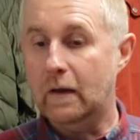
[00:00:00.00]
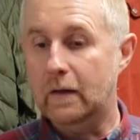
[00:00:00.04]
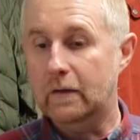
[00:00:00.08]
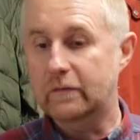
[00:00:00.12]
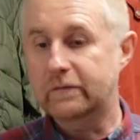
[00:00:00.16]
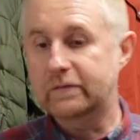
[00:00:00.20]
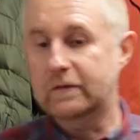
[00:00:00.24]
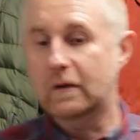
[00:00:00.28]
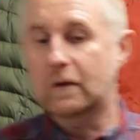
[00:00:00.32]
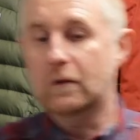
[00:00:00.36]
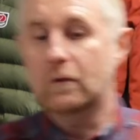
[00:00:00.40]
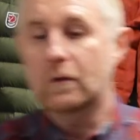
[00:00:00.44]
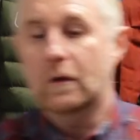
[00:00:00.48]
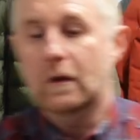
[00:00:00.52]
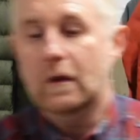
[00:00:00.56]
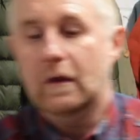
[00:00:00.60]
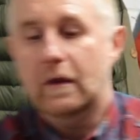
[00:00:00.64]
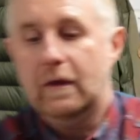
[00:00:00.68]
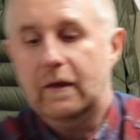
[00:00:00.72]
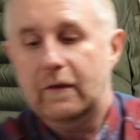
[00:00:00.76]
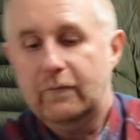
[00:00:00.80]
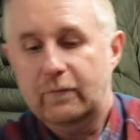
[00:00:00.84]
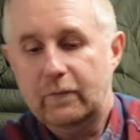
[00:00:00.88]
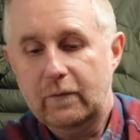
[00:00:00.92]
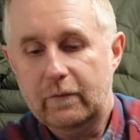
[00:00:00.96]
So
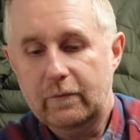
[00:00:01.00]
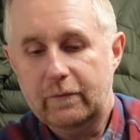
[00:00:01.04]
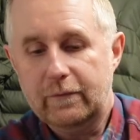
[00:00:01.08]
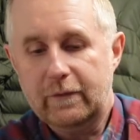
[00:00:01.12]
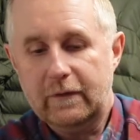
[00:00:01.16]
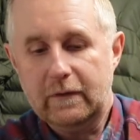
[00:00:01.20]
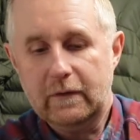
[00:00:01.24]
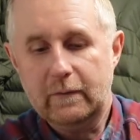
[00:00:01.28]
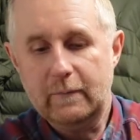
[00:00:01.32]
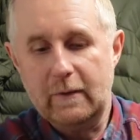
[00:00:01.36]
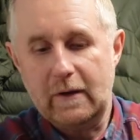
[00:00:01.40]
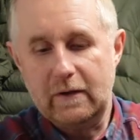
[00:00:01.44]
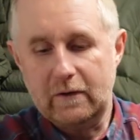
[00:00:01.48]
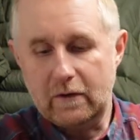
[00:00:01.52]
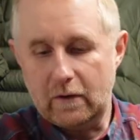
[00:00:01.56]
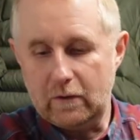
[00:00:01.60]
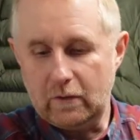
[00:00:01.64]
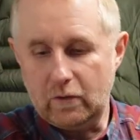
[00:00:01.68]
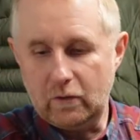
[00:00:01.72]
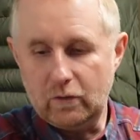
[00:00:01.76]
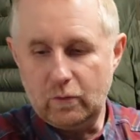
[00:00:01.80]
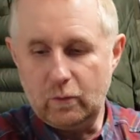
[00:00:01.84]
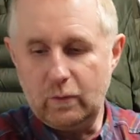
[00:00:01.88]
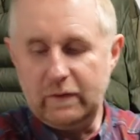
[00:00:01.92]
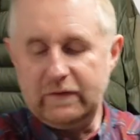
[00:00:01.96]
if we're thinking about going
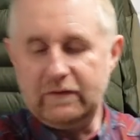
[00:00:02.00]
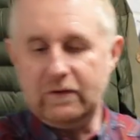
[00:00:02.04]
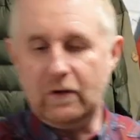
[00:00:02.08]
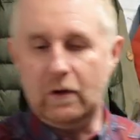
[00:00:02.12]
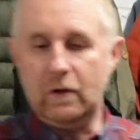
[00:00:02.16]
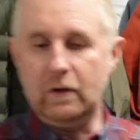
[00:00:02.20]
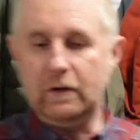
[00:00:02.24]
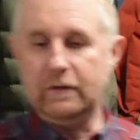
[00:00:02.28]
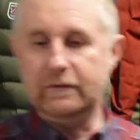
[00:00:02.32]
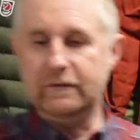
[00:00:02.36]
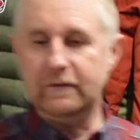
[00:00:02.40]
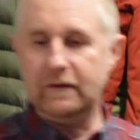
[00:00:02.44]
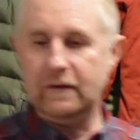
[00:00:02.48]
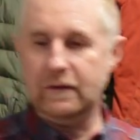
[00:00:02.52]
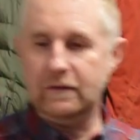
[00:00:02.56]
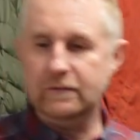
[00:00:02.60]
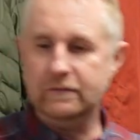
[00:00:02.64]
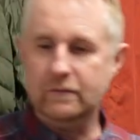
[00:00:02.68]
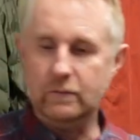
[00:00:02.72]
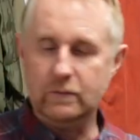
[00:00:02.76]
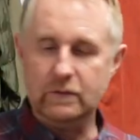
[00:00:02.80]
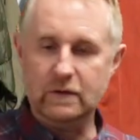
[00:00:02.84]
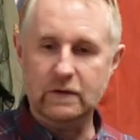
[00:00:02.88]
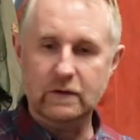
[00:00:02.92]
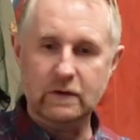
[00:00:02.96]
on a winter holiday,
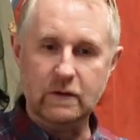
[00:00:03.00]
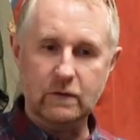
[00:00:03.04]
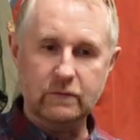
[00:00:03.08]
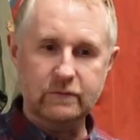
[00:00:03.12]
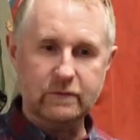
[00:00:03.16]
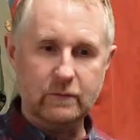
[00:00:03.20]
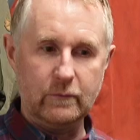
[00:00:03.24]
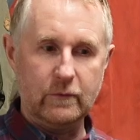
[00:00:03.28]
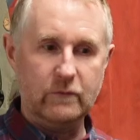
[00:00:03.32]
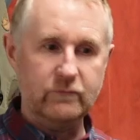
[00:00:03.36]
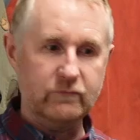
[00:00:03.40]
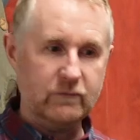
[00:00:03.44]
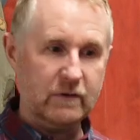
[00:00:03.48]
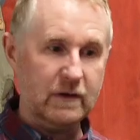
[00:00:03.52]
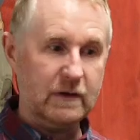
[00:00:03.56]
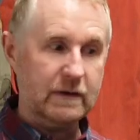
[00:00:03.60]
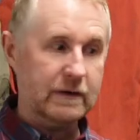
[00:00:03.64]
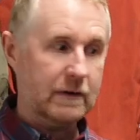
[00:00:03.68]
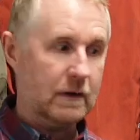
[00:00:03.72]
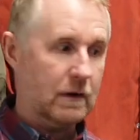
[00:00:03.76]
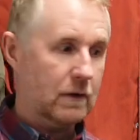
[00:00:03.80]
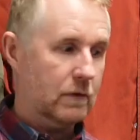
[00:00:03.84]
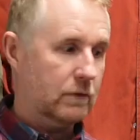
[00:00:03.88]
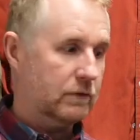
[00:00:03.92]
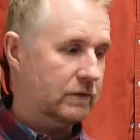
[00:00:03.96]
so we're going to go somewhere really
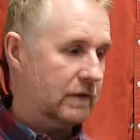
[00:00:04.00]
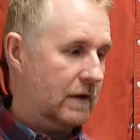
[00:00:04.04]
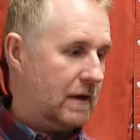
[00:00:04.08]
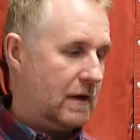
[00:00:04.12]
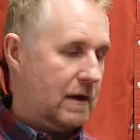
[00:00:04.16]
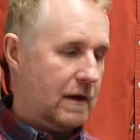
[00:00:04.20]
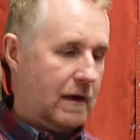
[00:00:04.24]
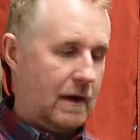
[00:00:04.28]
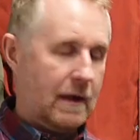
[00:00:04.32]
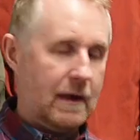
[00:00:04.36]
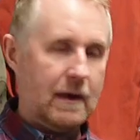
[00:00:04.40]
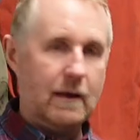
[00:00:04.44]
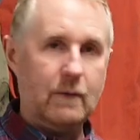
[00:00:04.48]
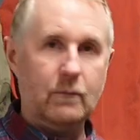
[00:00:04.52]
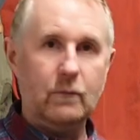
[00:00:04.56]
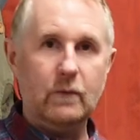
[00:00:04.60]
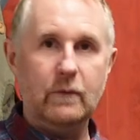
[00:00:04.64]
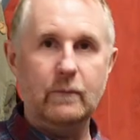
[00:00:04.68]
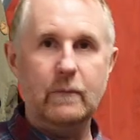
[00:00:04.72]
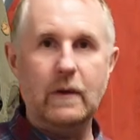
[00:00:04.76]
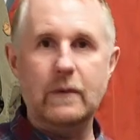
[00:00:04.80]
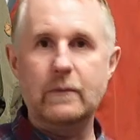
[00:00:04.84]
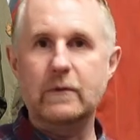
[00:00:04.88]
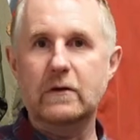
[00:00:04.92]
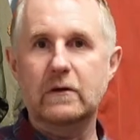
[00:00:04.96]
cold, and we're
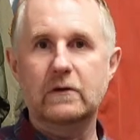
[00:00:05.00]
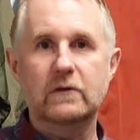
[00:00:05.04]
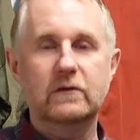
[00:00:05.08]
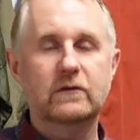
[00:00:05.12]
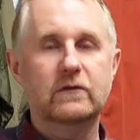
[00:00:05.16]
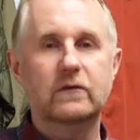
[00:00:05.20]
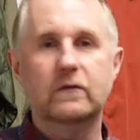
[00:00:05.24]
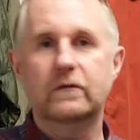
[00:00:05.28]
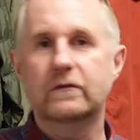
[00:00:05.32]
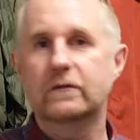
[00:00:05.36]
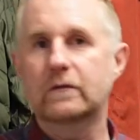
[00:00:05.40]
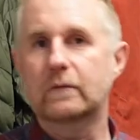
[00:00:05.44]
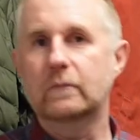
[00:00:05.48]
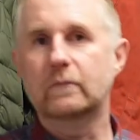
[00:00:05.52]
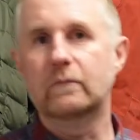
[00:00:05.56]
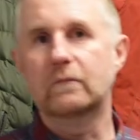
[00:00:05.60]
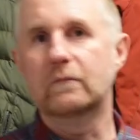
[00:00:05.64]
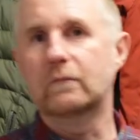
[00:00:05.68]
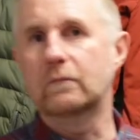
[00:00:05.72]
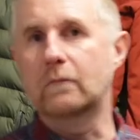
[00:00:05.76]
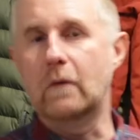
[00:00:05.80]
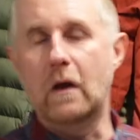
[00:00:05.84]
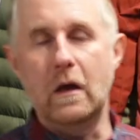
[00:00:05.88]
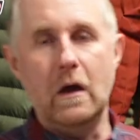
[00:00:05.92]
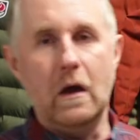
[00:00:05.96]
maybe going to do
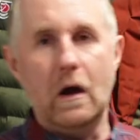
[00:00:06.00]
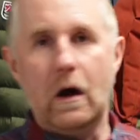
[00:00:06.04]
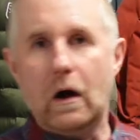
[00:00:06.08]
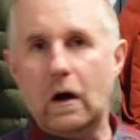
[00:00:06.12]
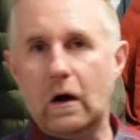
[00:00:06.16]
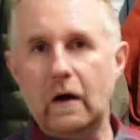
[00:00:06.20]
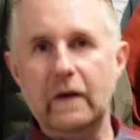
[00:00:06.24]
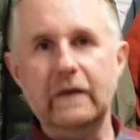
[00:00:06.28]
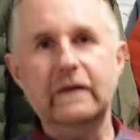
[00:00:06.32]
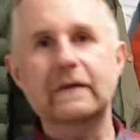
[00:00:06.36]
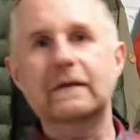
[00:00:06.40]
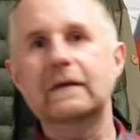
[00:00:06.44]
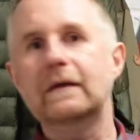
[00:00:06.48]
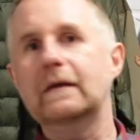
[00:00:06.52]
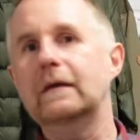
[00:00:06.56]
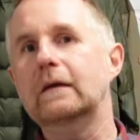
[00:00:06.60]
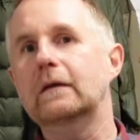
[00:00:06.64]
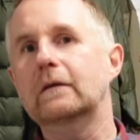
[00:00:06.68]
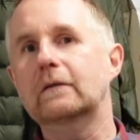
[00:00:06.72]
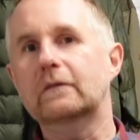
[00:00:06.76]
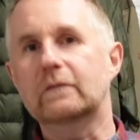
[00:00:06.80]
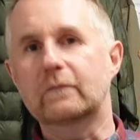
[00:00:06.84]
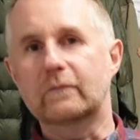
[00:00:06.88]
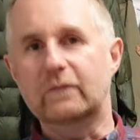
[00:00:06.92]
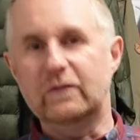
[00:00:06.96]
some
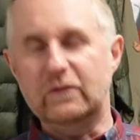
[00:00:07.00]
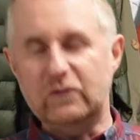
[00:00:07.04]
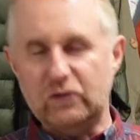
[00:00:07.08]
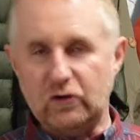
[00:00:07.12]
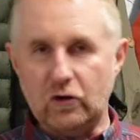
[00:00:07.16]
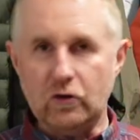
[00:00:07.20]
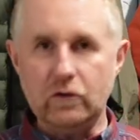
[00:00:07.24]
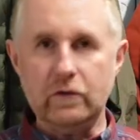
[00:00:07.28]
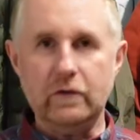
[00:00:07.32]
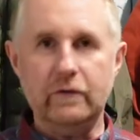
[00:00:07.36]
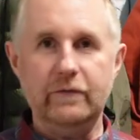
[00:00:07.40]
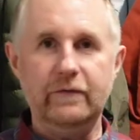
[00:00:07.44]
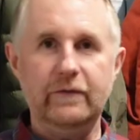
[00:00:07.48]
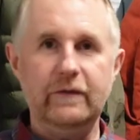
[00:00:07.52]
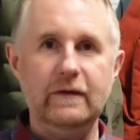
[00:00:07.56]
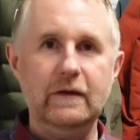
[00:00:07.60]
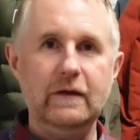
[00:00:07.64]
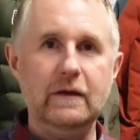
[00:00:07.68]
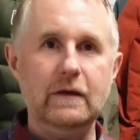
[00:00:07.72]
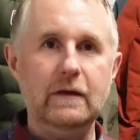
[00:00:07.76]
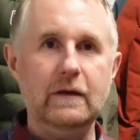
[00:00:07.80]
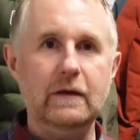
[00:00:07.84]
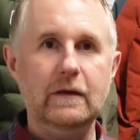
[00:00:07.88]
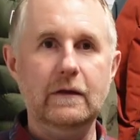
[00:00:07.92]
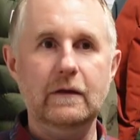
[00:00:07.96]
hiking, some
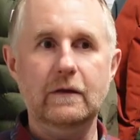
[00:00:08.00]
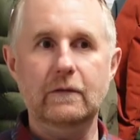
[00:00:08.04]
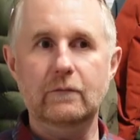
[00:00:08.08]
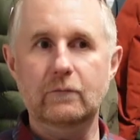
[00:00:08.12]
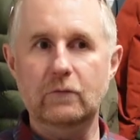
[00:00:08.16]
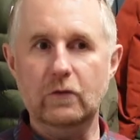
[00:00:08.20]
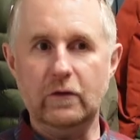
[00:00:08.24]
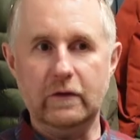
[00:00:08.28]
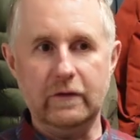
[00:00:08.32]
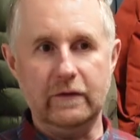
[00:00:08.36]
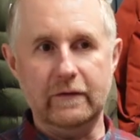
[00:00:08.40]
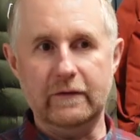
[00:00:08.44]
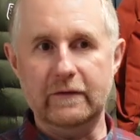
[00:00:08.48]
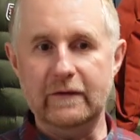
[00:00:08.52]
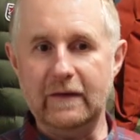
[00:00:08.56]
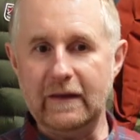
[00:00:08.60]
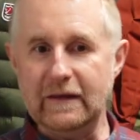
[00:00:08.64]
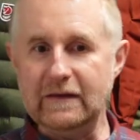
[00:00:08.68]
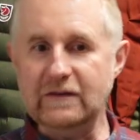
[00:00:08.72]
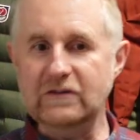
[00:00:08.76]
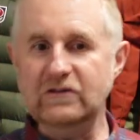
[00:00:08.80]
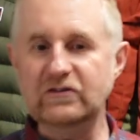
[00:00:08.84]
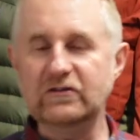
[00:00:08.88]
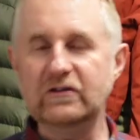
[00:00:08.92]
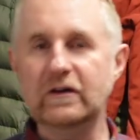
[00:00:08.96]
photography, look at the
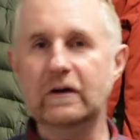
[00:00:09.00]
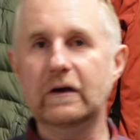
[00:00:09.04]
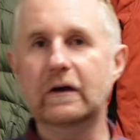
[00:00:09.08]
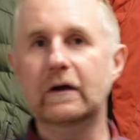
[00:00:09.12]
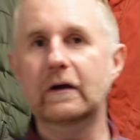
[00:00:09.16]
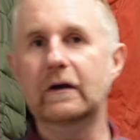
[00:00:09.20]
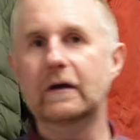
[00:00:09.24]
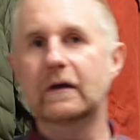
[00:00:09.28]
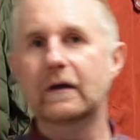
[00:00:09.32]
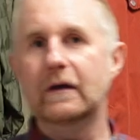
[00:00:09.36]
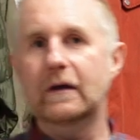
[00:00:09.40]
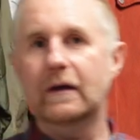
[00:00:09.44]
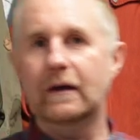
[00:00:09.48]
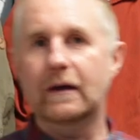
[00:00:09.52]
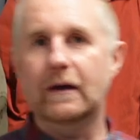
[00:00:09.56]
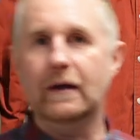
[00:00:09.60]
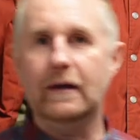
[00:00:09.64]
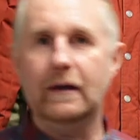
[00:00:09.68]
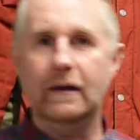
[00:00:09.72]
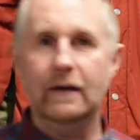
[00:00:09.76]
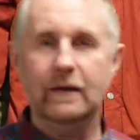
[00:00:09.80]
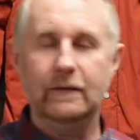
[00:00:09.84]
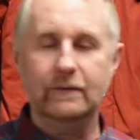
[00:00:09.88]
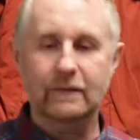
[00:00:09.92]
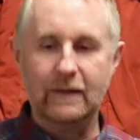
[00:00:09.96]
nature
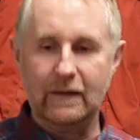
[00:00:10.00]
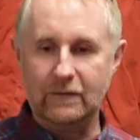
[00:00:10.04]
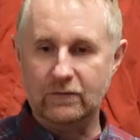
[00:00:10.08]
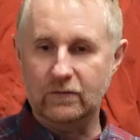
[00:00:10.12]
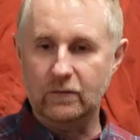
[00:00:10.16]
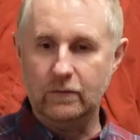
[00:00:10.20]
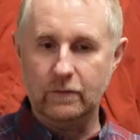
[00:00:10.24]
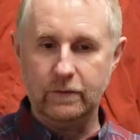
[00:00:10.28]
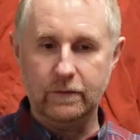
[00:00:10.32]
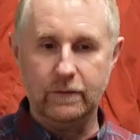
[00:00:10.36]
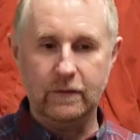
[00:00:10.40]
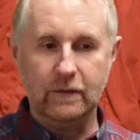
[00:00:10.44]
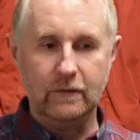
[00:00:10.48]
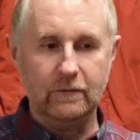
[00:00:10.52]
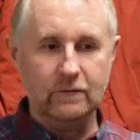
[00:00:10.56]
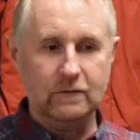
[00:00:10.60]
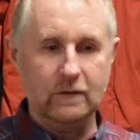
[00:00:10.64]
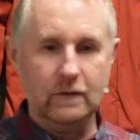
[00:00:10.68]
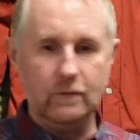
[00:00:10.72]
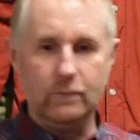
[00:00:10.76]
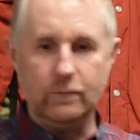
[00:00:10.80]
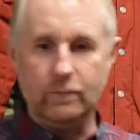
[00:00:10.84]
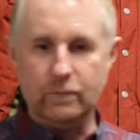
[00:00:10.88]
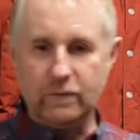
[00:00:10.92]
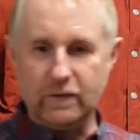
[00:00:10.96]
and that sort of thing.
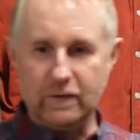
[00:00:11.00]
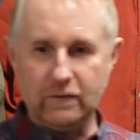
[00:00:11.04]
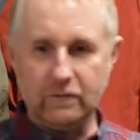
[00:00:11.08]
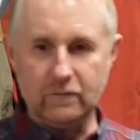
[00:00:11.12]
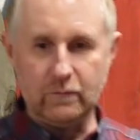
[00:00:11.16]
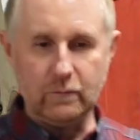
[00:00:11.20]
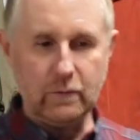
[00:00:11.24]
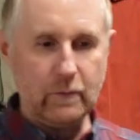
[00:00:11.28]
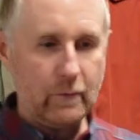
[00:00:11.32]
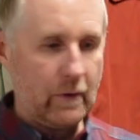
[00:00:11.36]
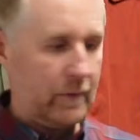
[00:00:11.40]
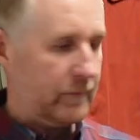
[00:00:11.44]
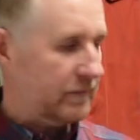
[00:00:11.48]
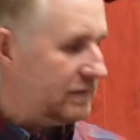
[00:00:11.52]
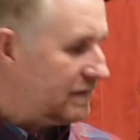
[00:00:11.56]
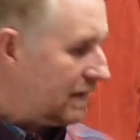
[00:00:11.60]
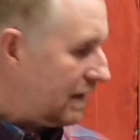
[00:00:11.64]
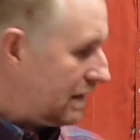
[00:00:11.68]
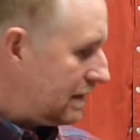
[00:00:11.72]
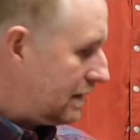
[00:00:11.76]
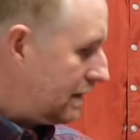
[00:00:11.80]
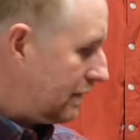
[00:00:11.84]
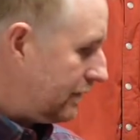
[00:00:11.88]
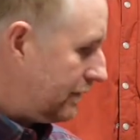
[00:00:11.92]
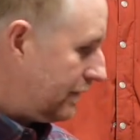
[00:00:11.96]
So things that we might be
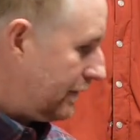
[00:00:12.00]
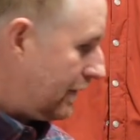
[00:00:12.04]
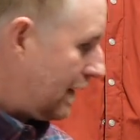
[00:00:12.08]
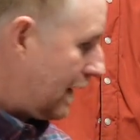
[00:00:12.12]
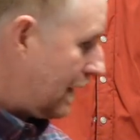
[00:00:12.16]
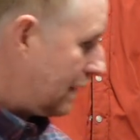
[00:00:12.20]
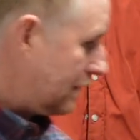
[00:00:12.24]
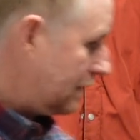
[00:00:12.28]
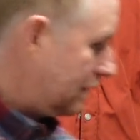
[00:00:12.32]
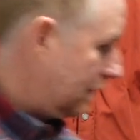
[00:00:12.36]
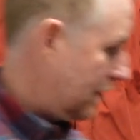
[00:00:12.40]
taking for that.